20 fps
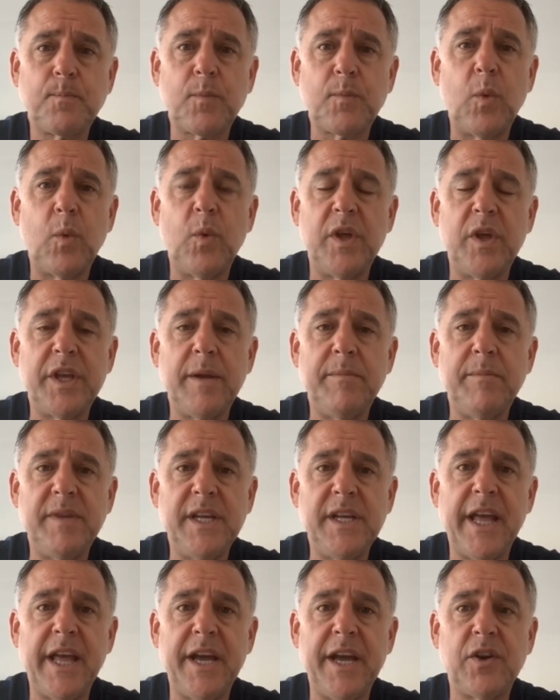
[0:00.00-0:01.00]
William
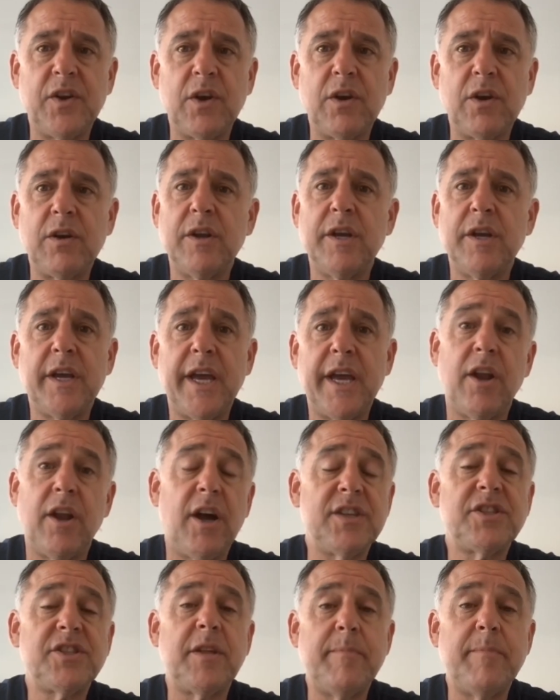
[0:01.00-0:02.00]
Nylander, and
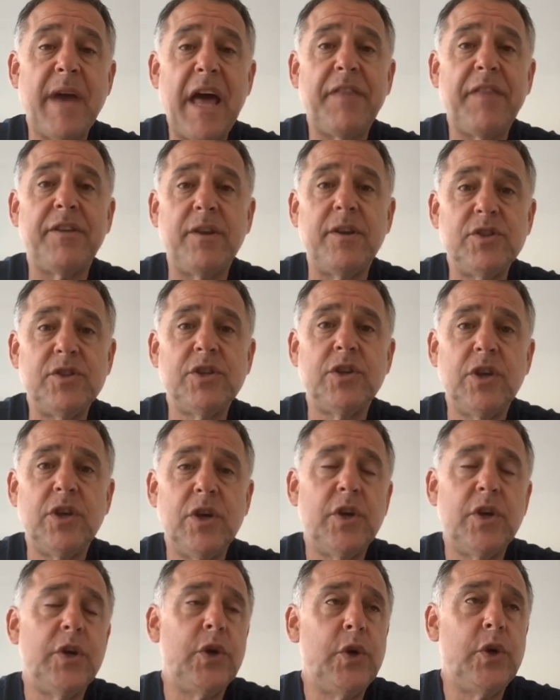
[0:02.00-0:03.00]
Austin Matthews,
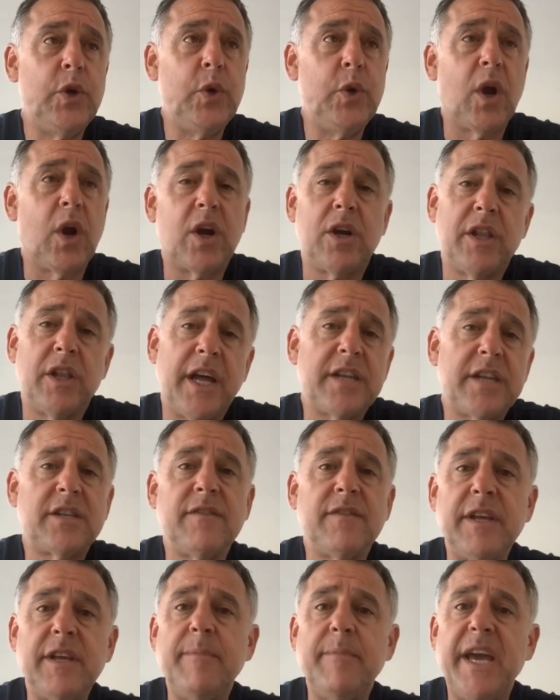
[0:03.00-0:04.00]
who are
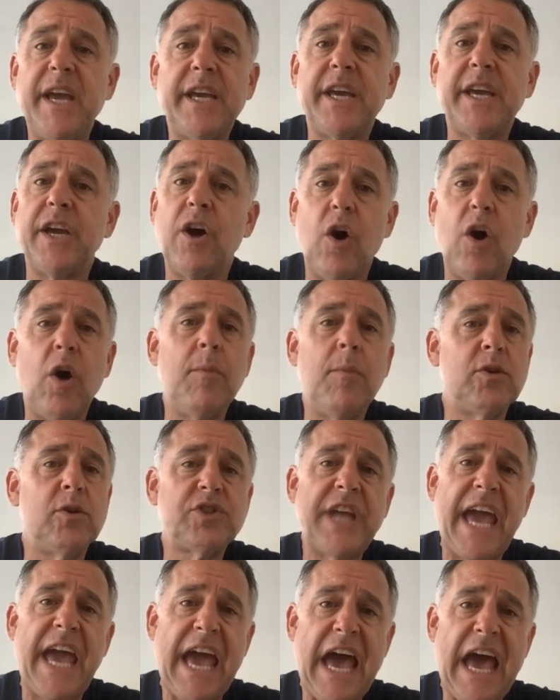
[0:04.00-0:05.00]
collectively making
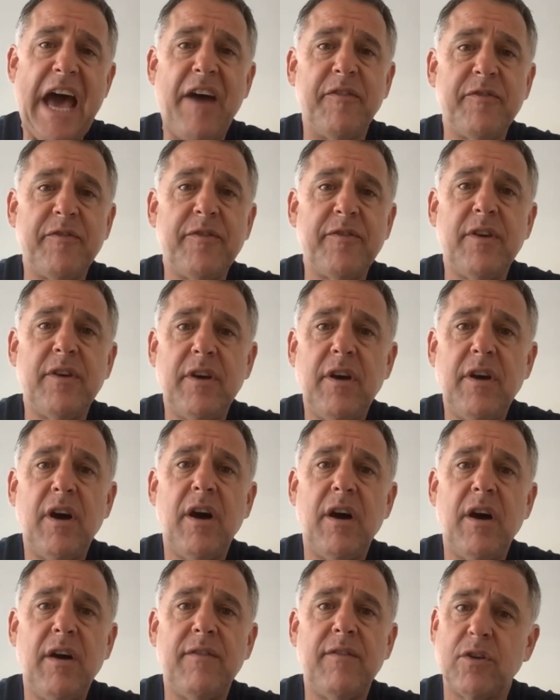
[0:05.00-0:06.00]
almost half
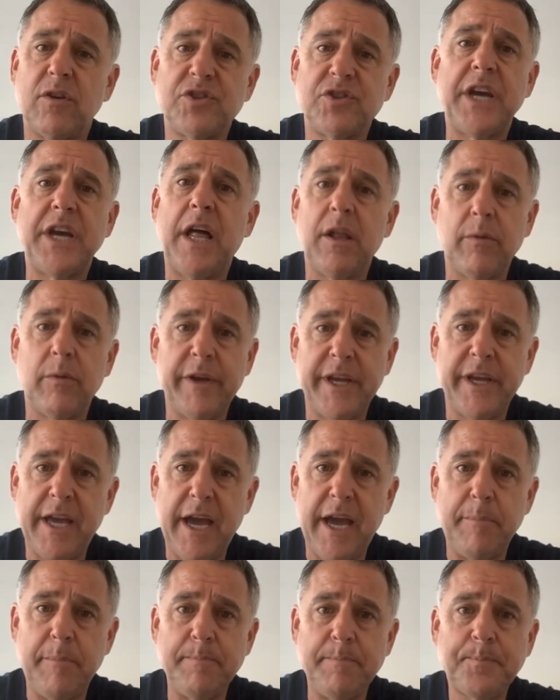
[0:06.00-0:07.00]
of our salary
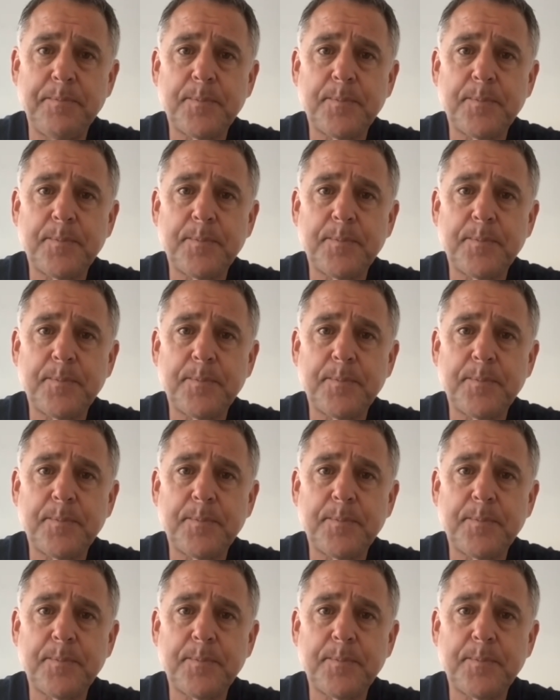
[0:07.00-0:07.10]
cap,